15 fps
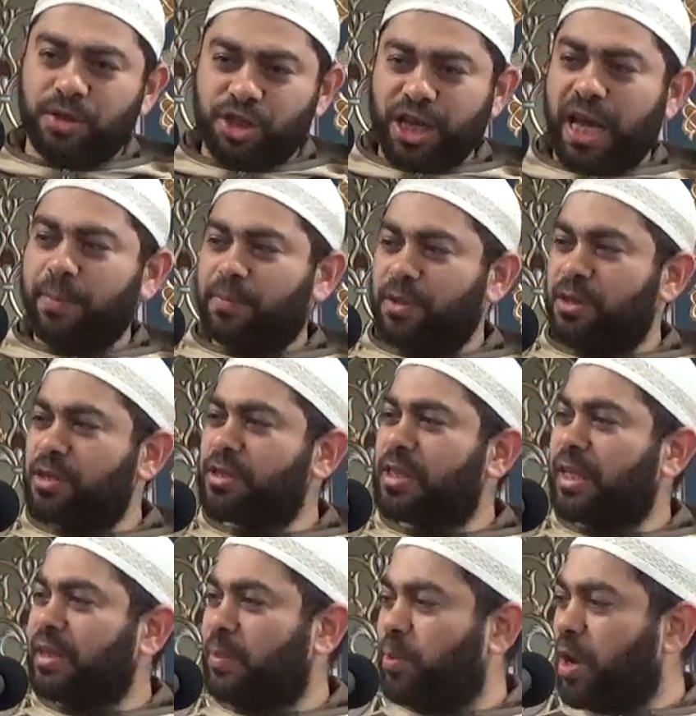chapters
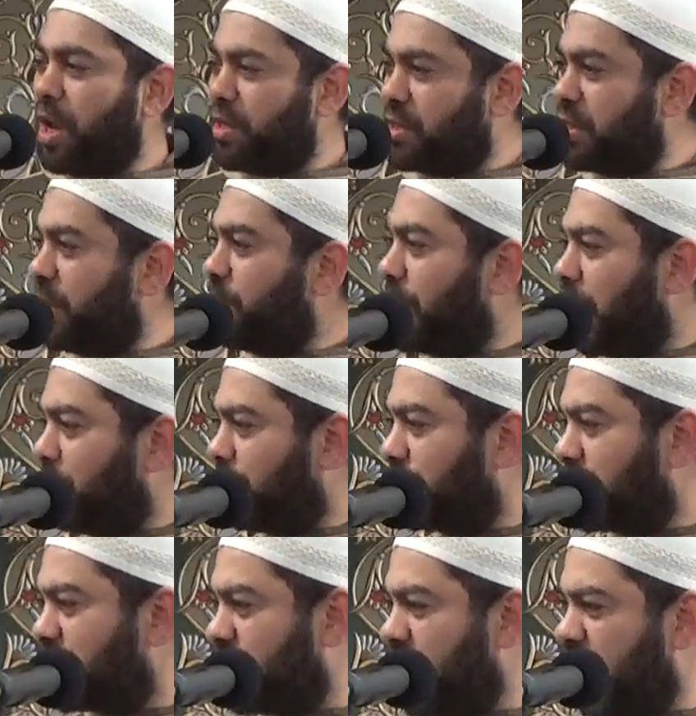that the Protestant Bible
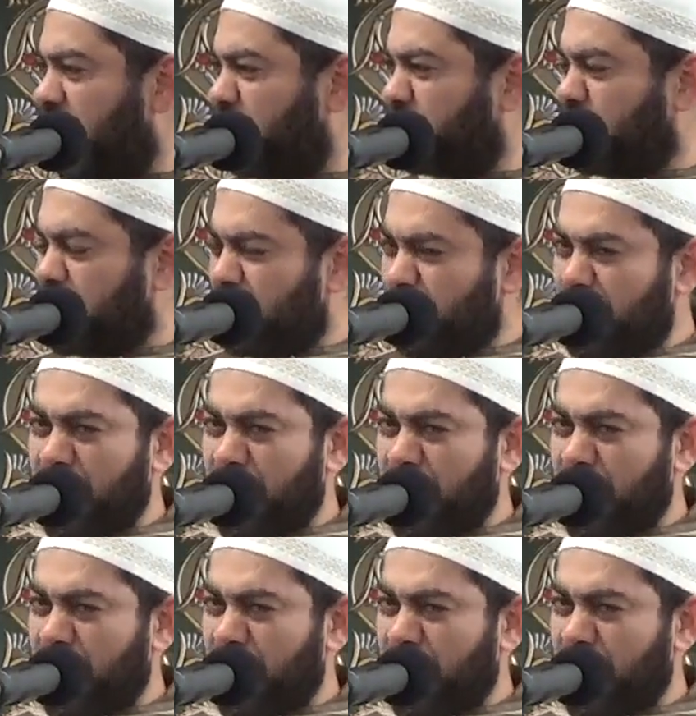doesn't have.